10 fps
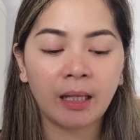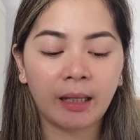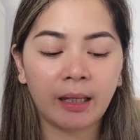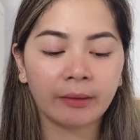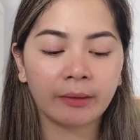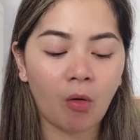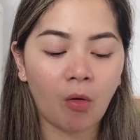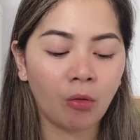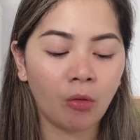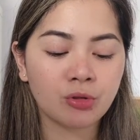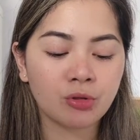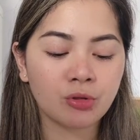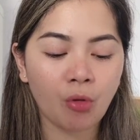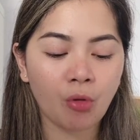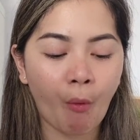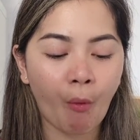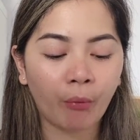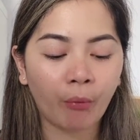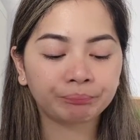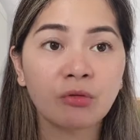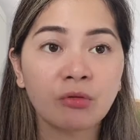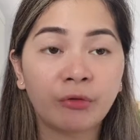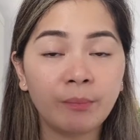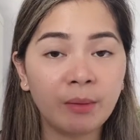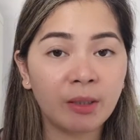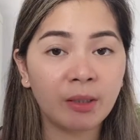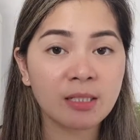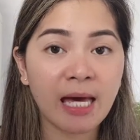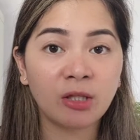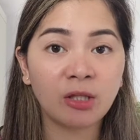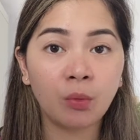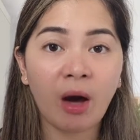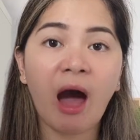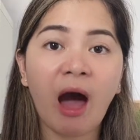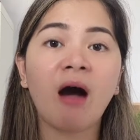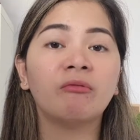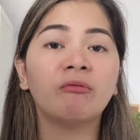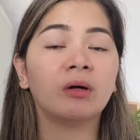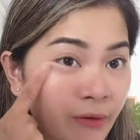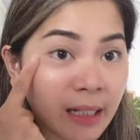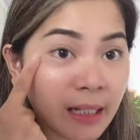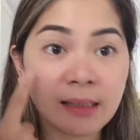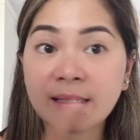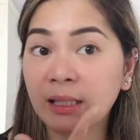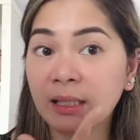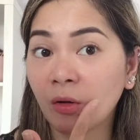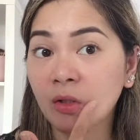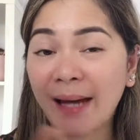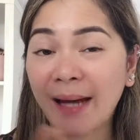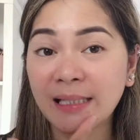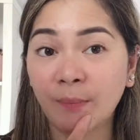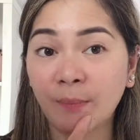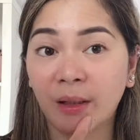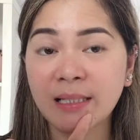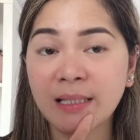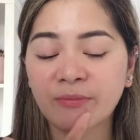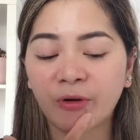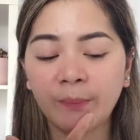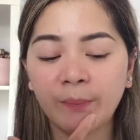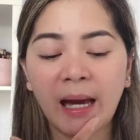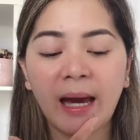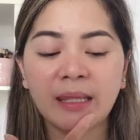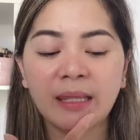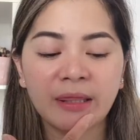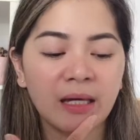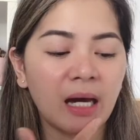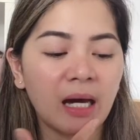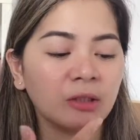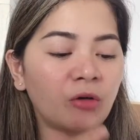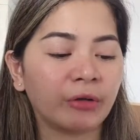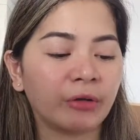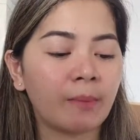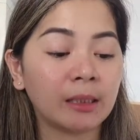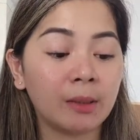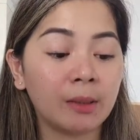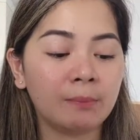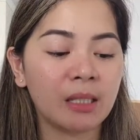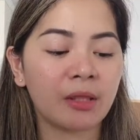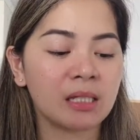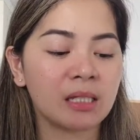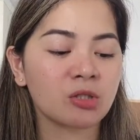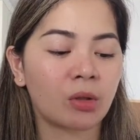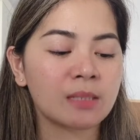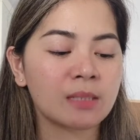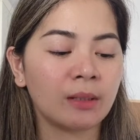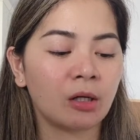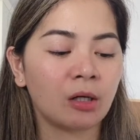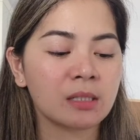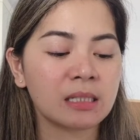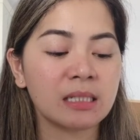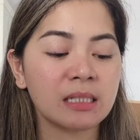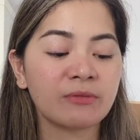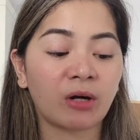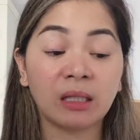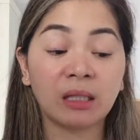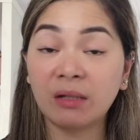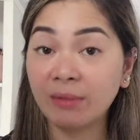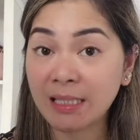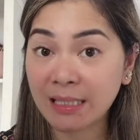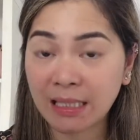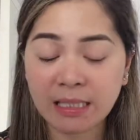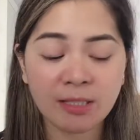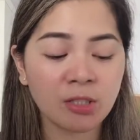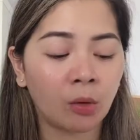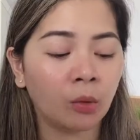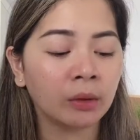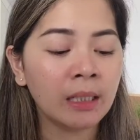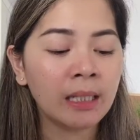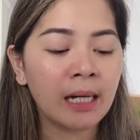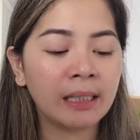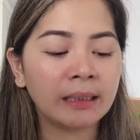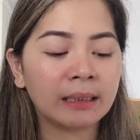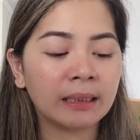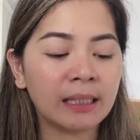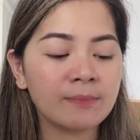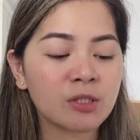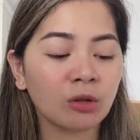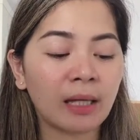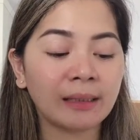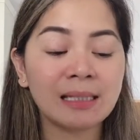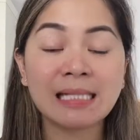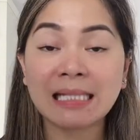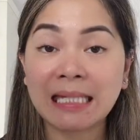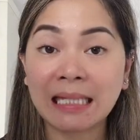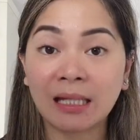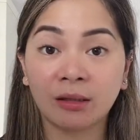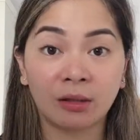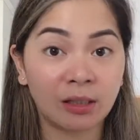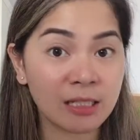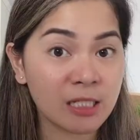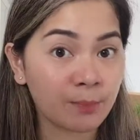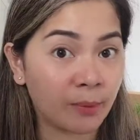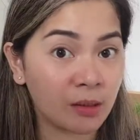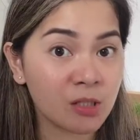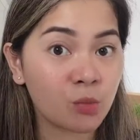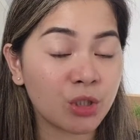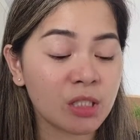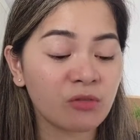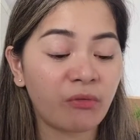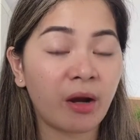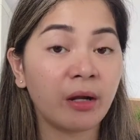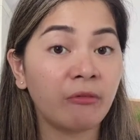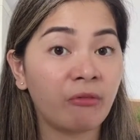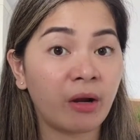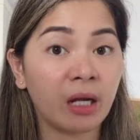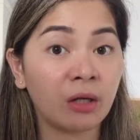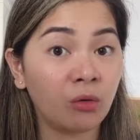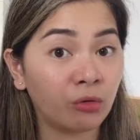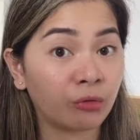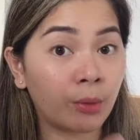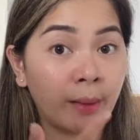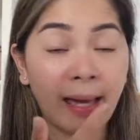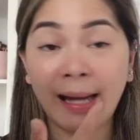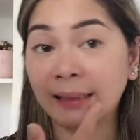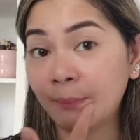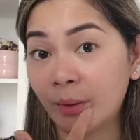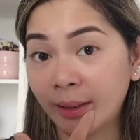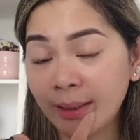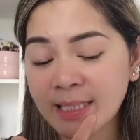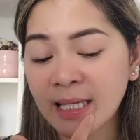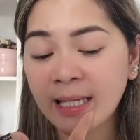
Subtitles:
And also, so for me, because I do have freckles and also acne marks, for me, I think I'd go for the vitamin B3 source because it is for an even skin tone and it claims to lighten skin and dark spots, which is very, very good for my acne marks.